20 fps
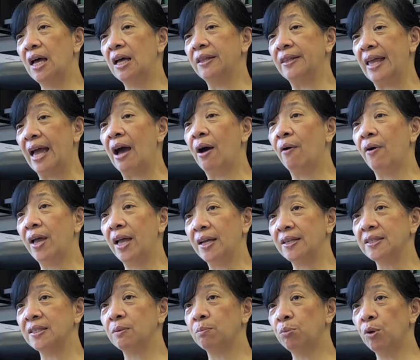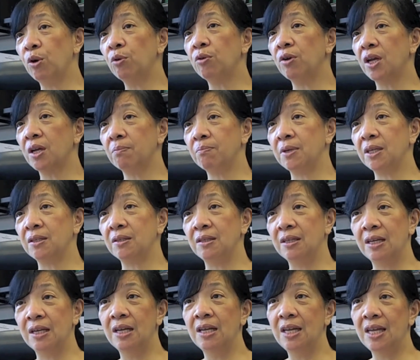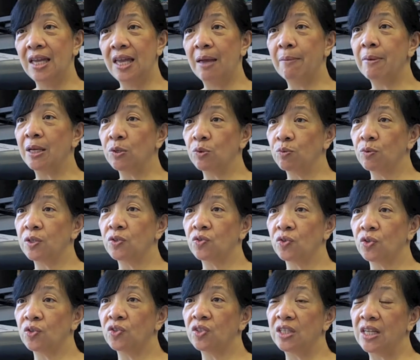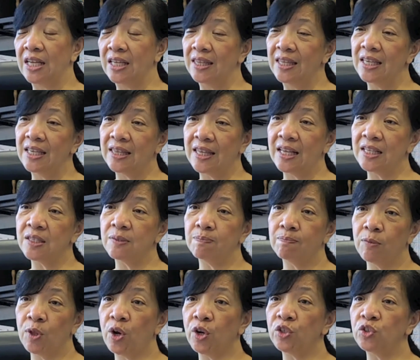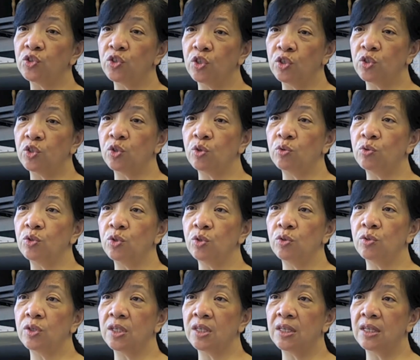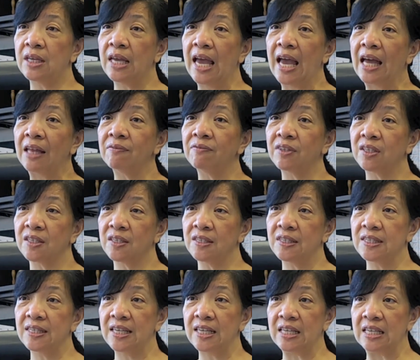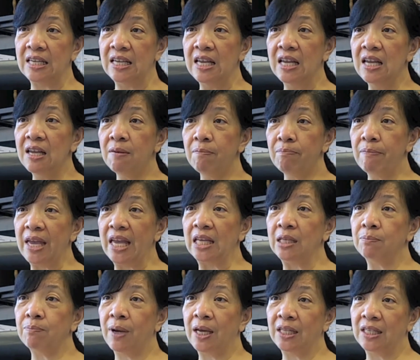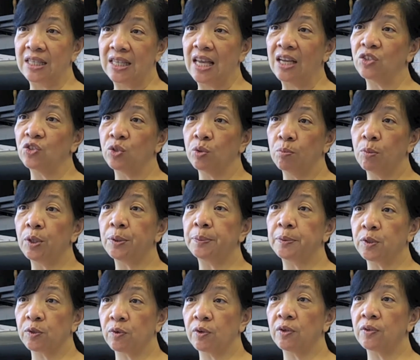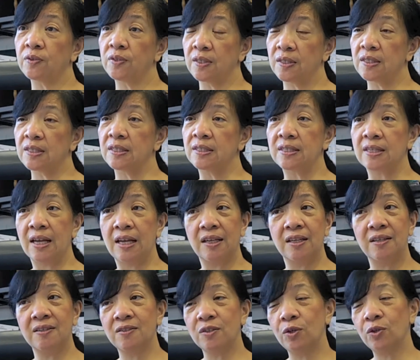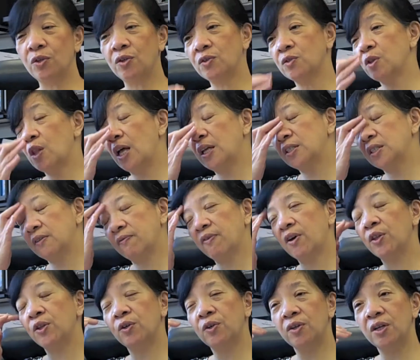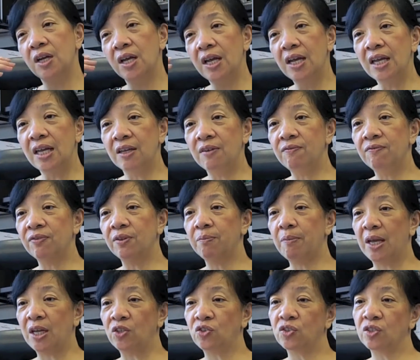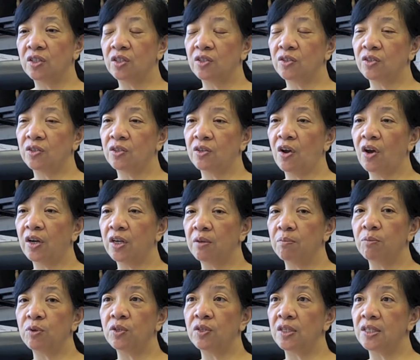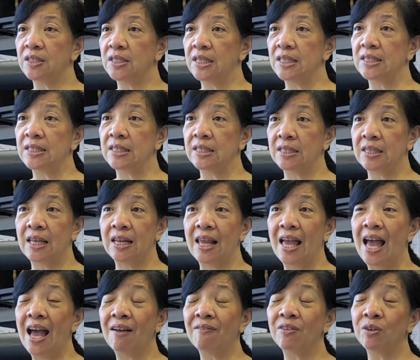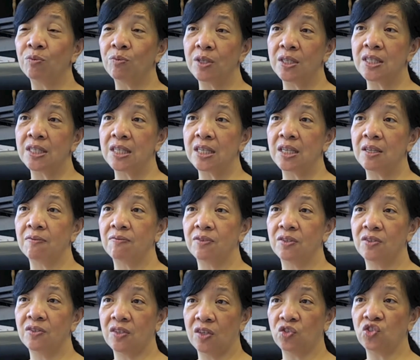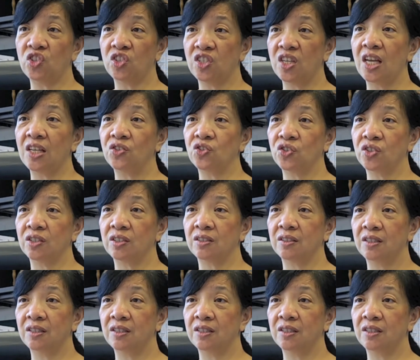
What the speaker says: now has a program in MS research, and I think that's largely due to the advocacy made by the National Multiple Sclerosis Society. So there's lots of other inflammation or autoimmune diseases that haven't received such attention.